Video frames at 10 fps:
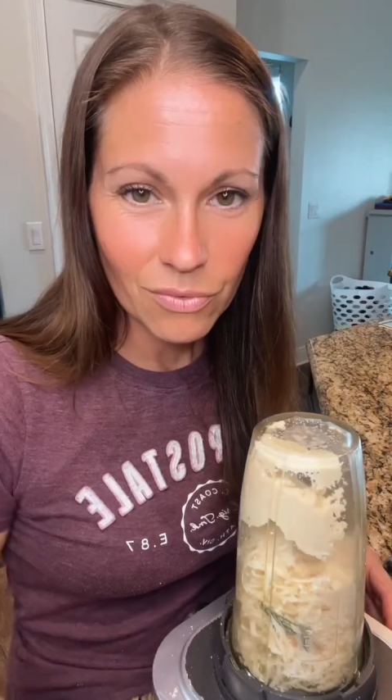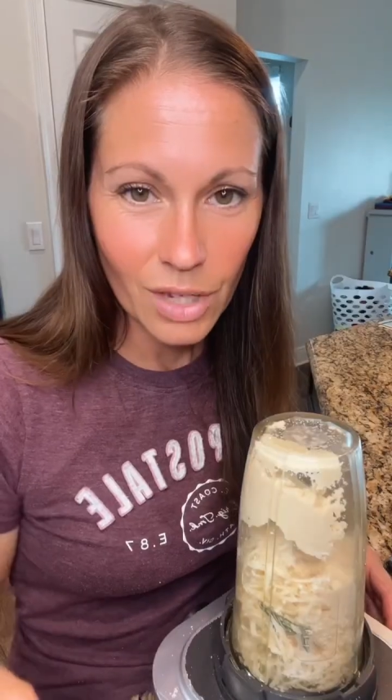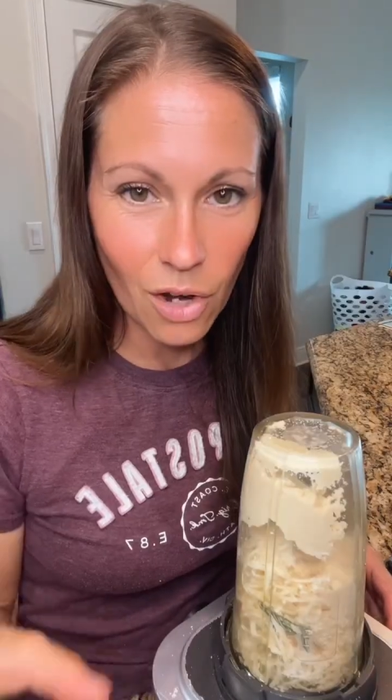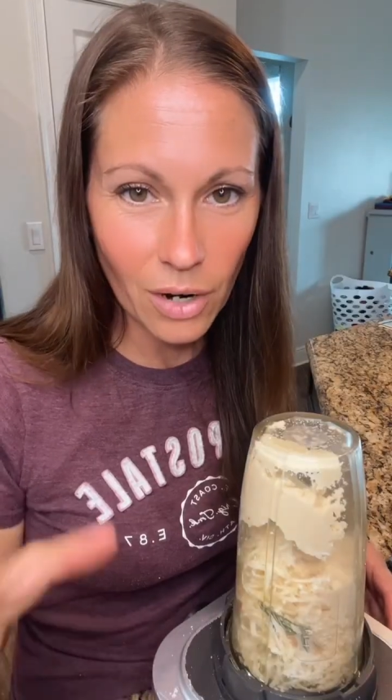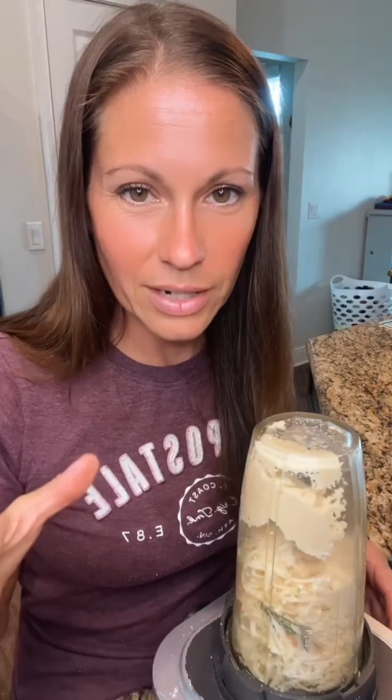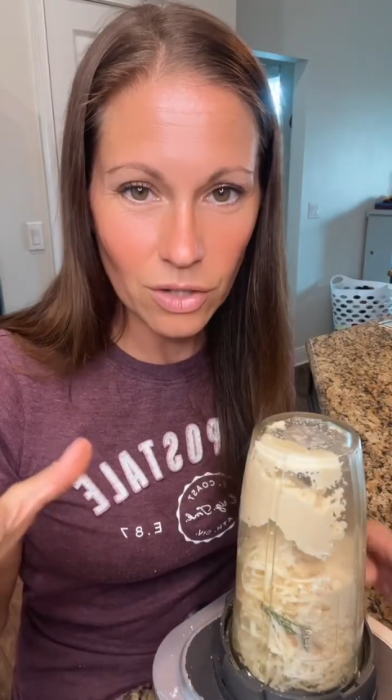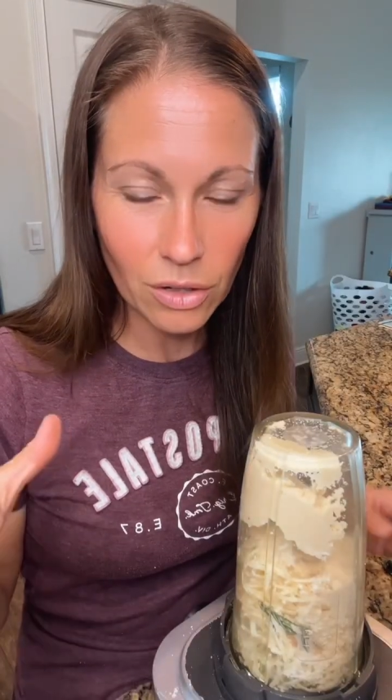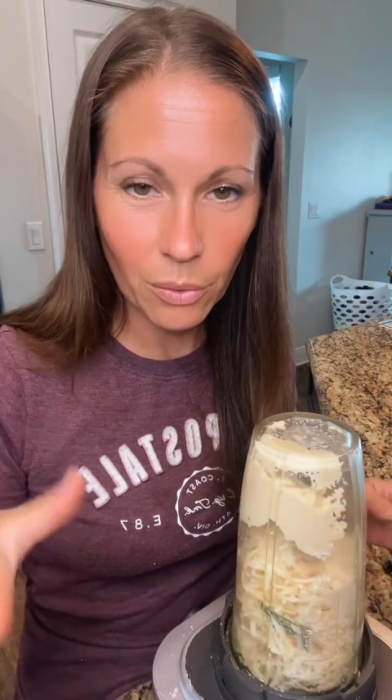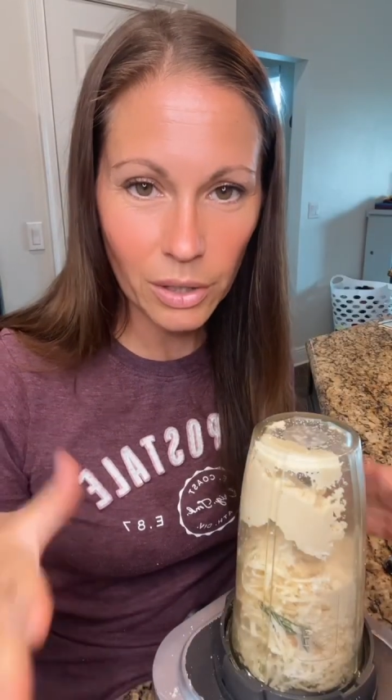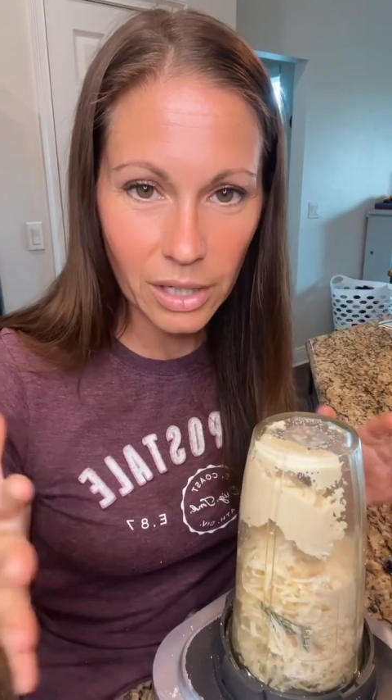Okay, so
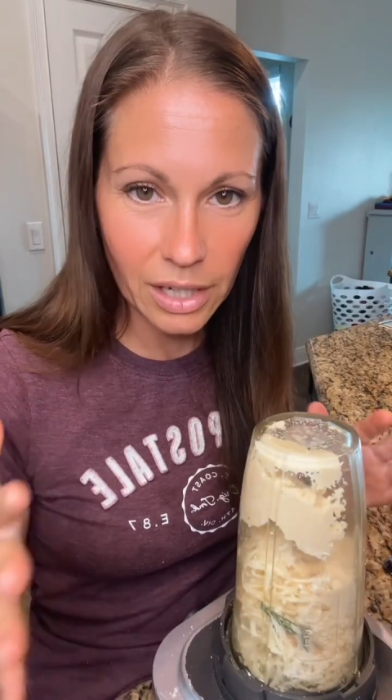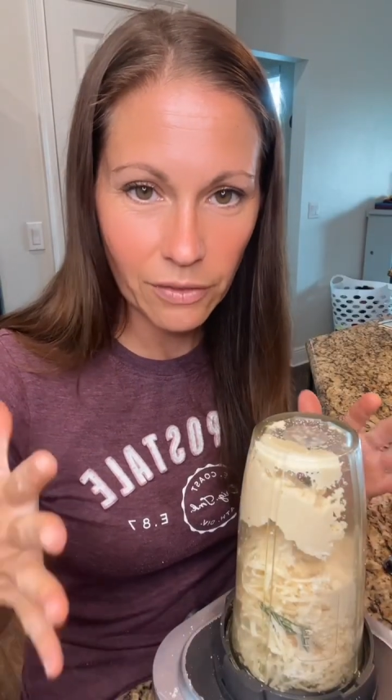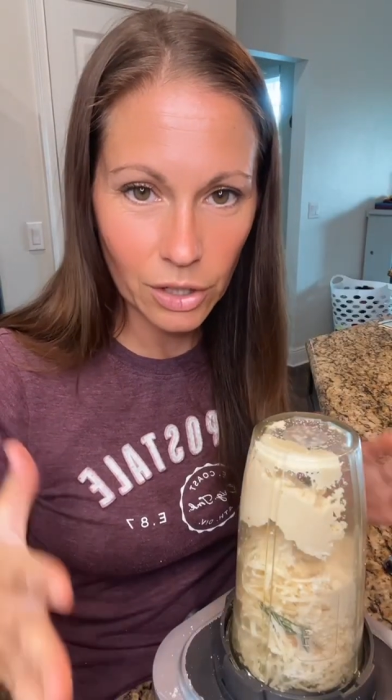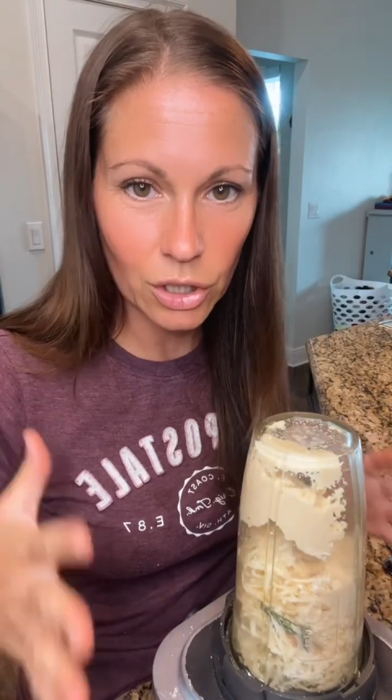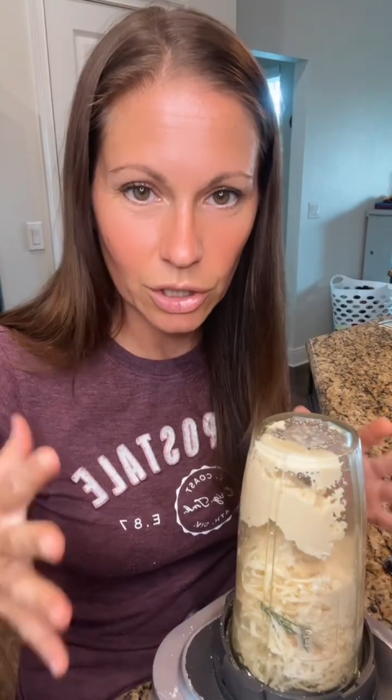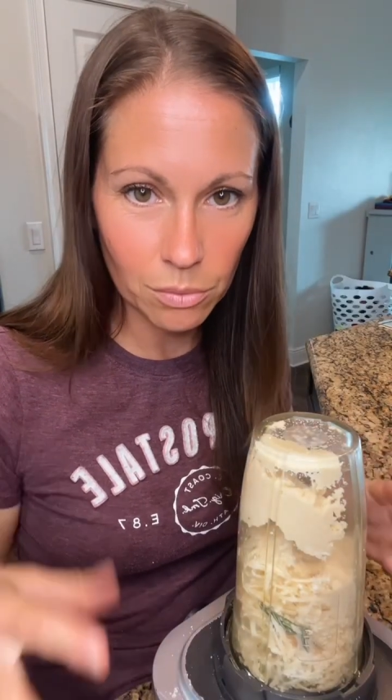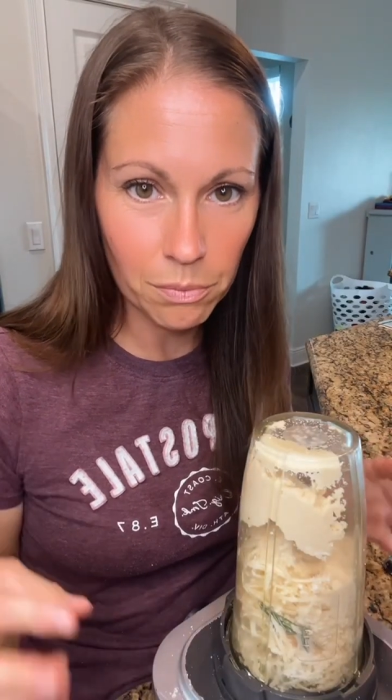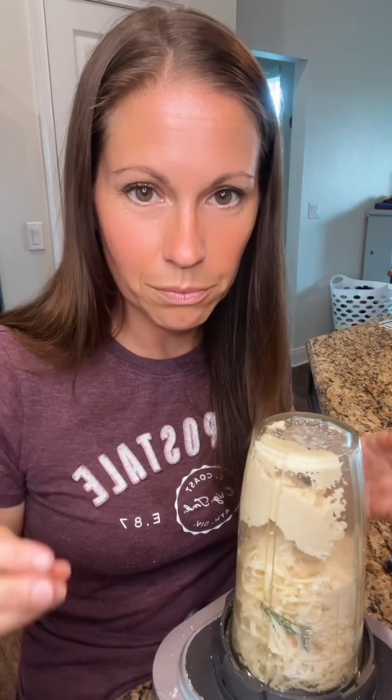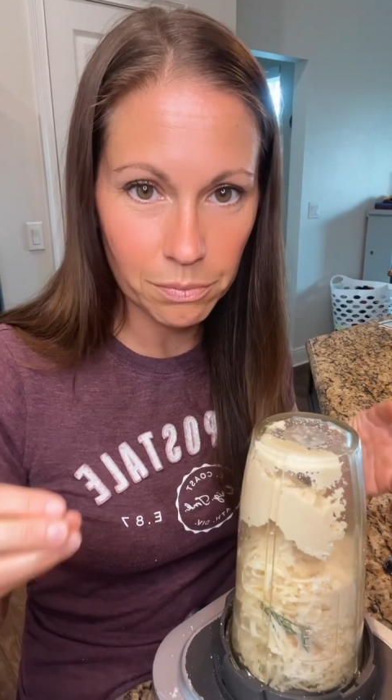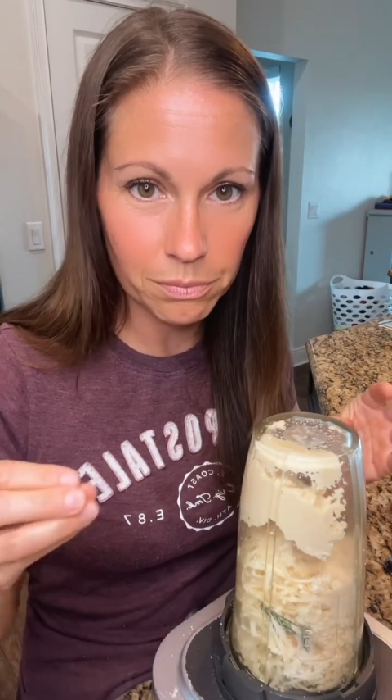now we're gonna give it a good
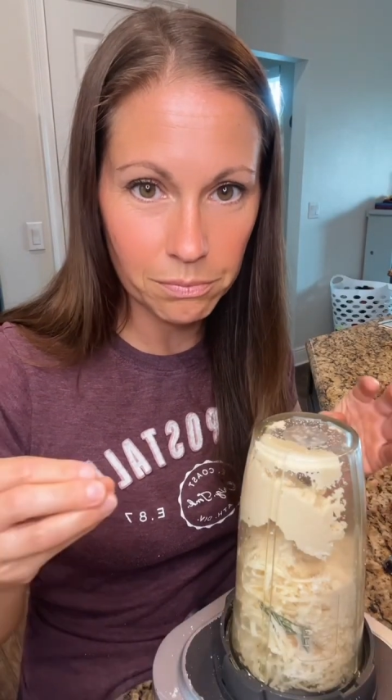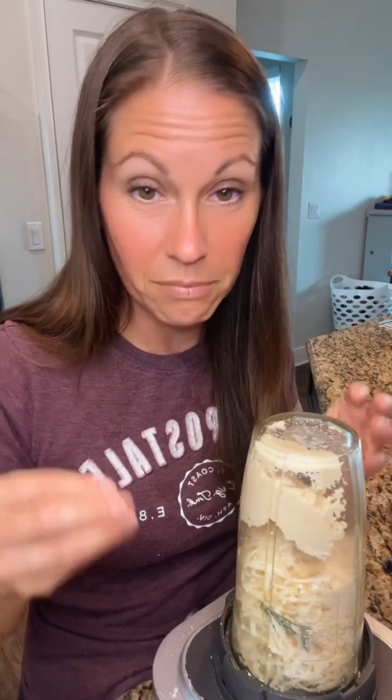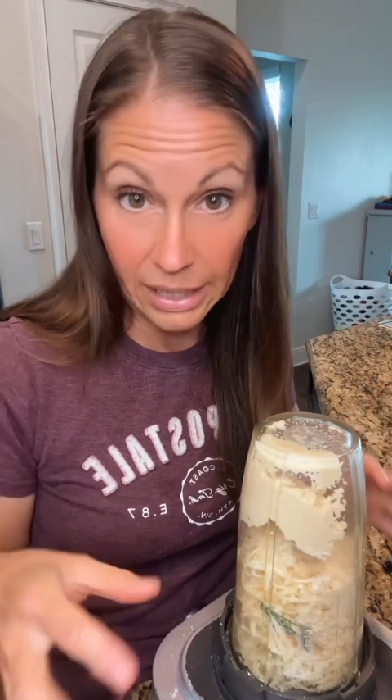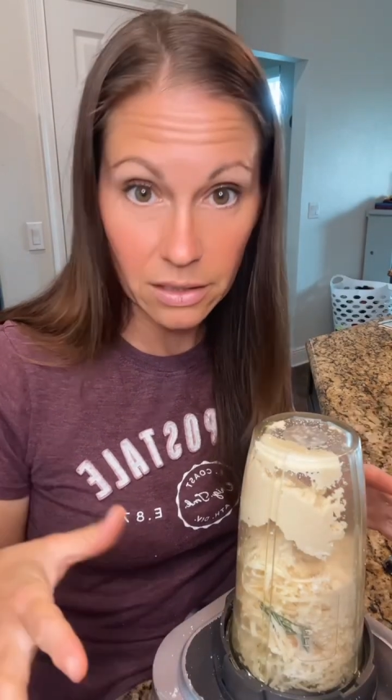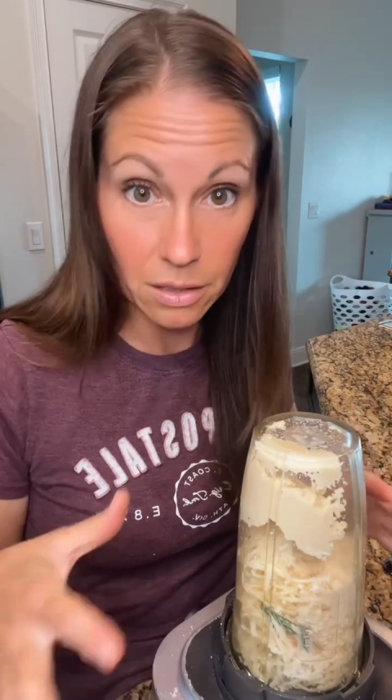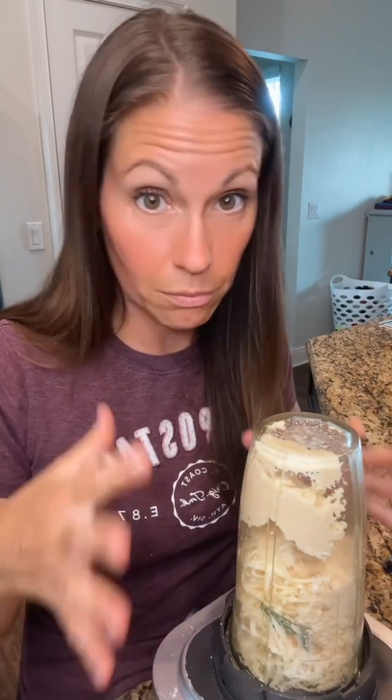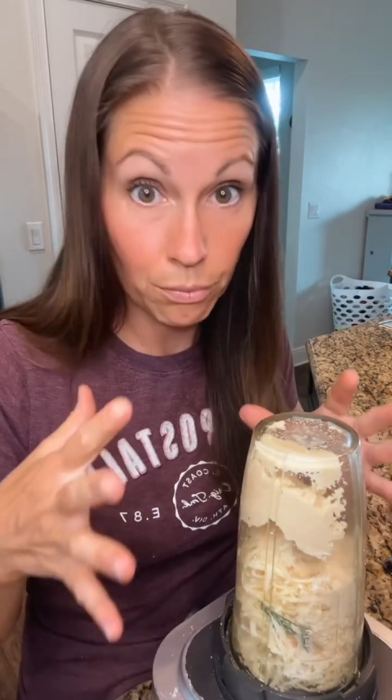mix, a